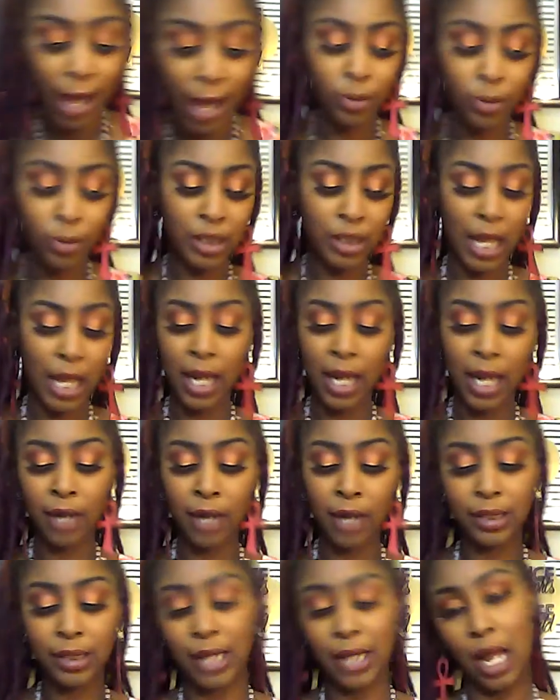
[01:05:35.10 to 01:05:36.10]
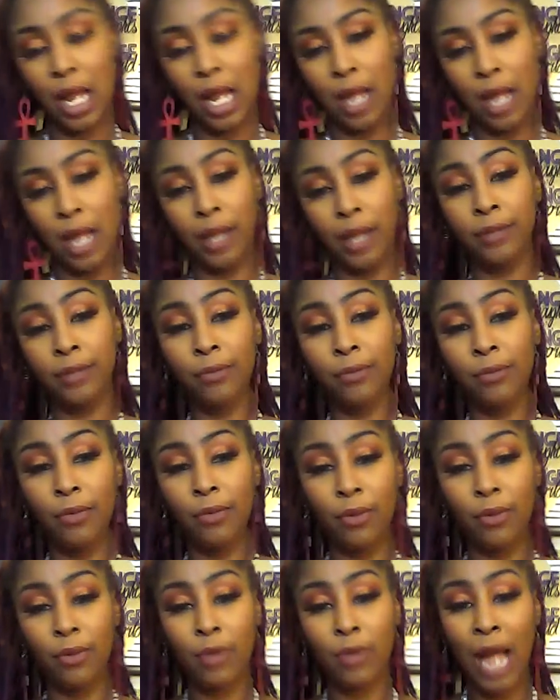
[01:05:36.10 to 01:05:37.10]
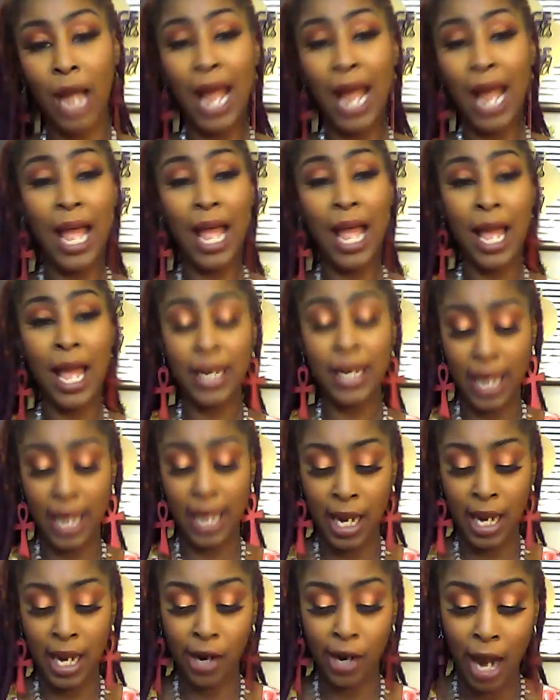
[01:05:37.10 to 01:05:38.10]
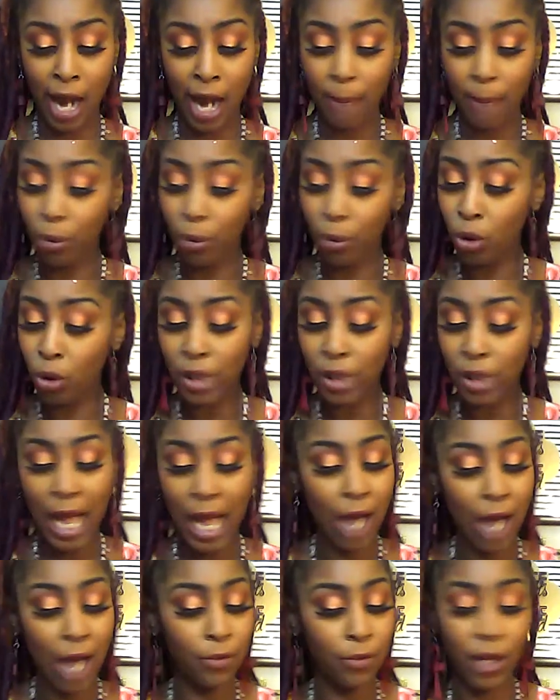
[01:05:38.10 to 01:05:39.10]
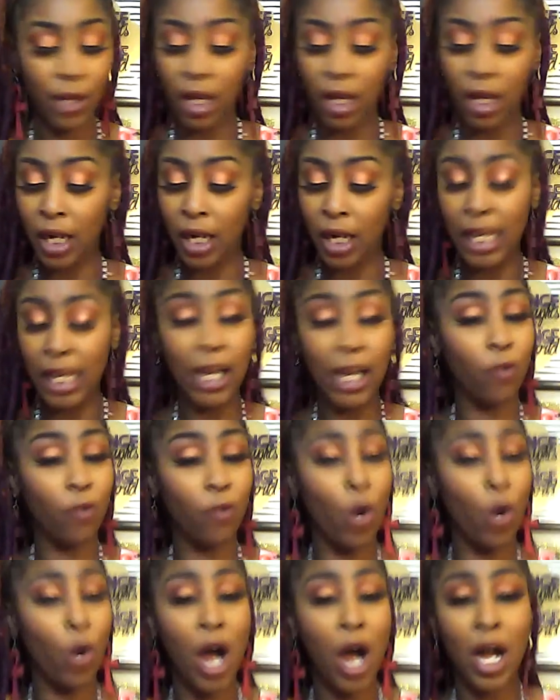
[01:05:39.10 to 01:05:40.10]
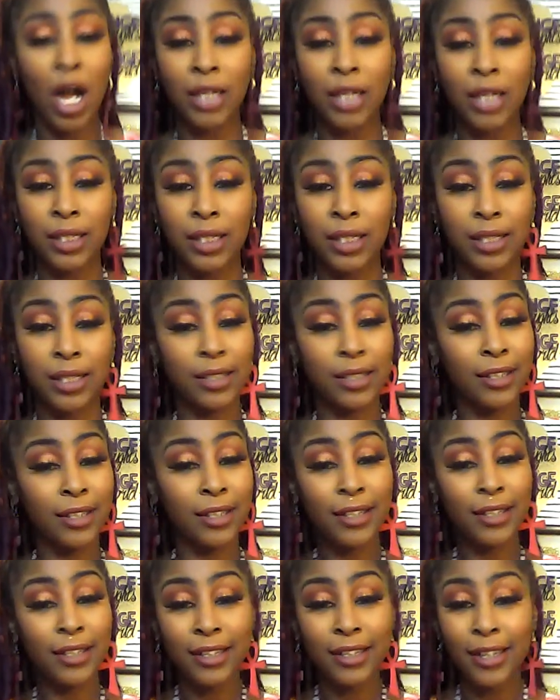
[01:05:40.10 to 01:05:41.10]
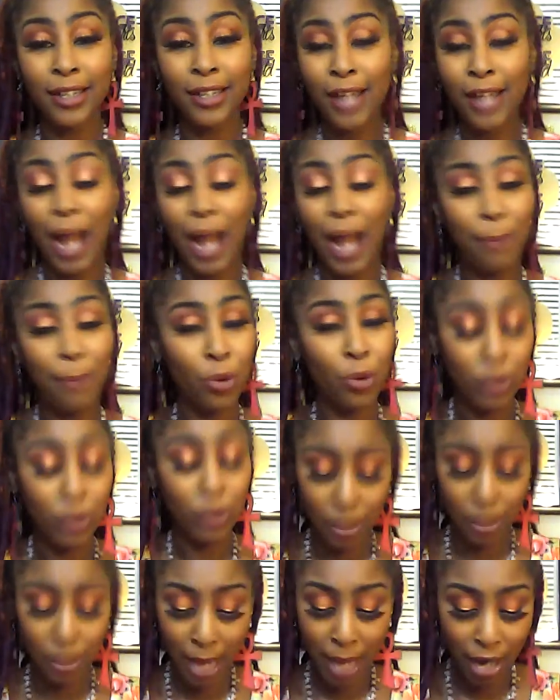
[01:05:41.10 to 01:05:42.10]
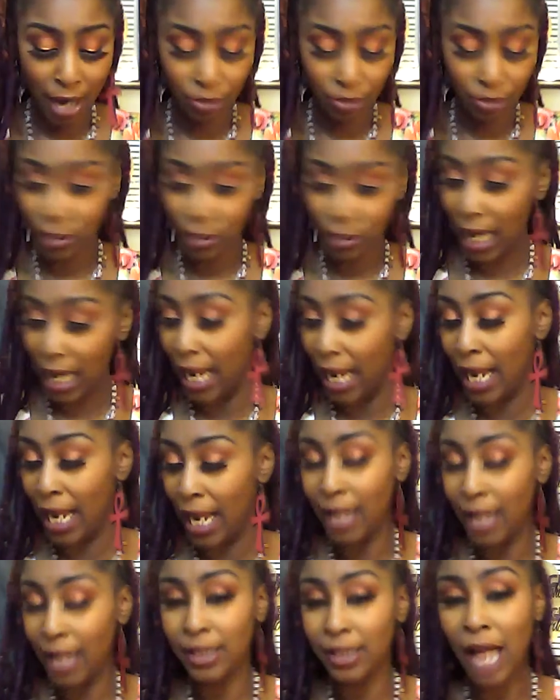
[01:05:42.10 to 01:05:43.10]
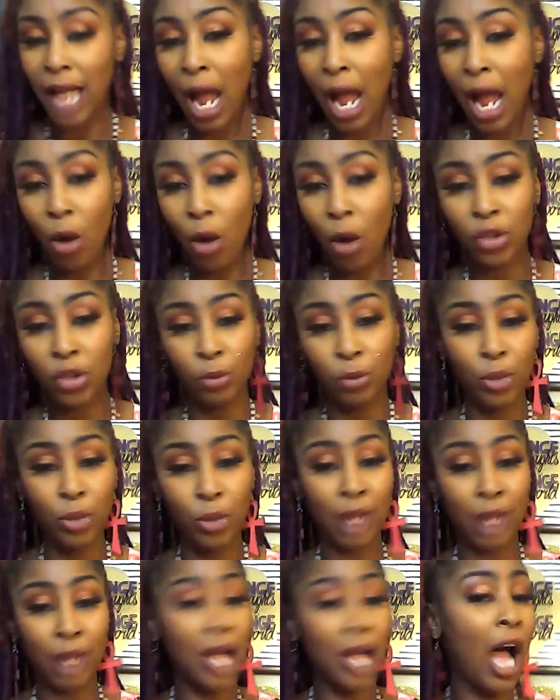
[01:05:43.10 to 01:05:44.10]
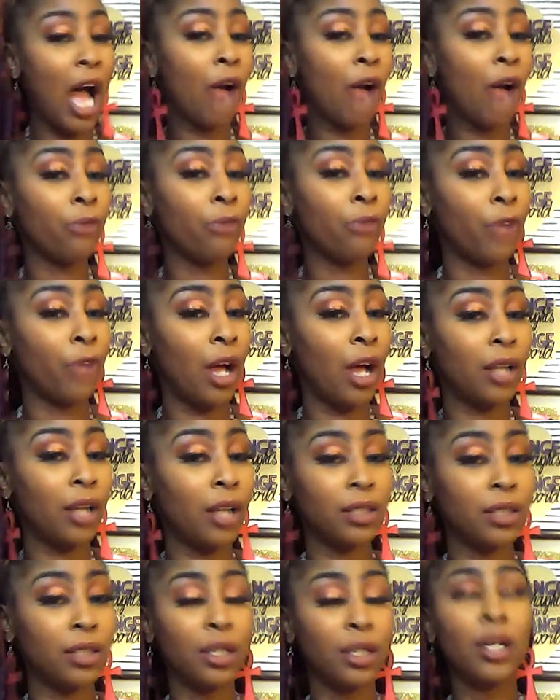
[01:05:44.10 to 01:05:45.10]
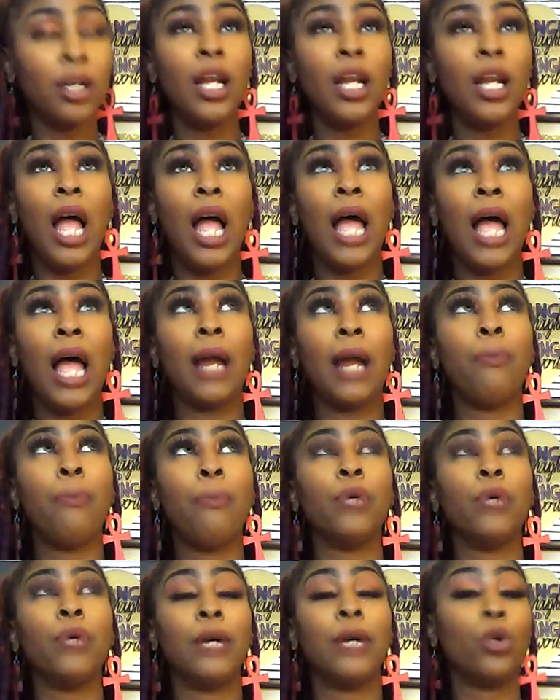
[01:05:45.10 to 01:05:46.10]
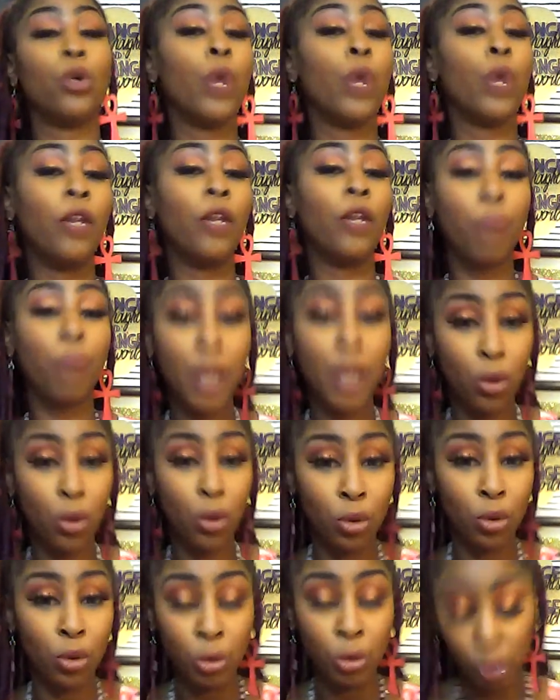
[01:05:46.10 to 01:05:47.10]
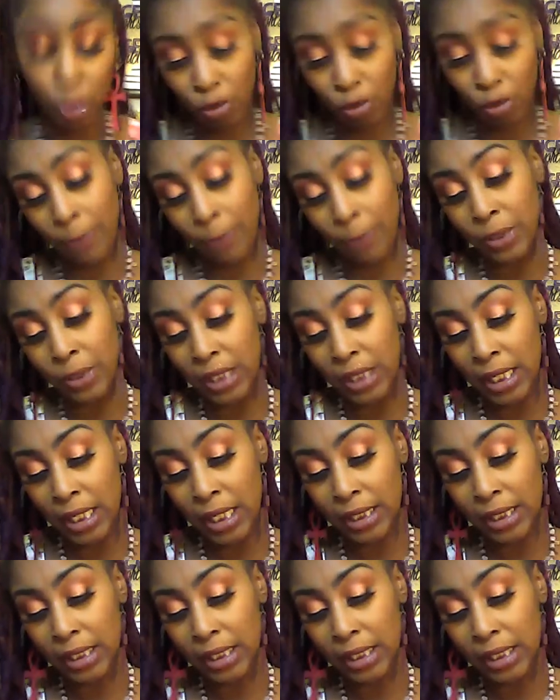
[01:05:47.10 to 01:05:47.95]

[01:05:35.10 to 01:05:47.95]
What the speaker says: was the air sign. I had air. I pulled out the King of Wands. I pulled him out, and I also pulled out the Hierophant, and I pulled out the Queen of Pentacles, which represents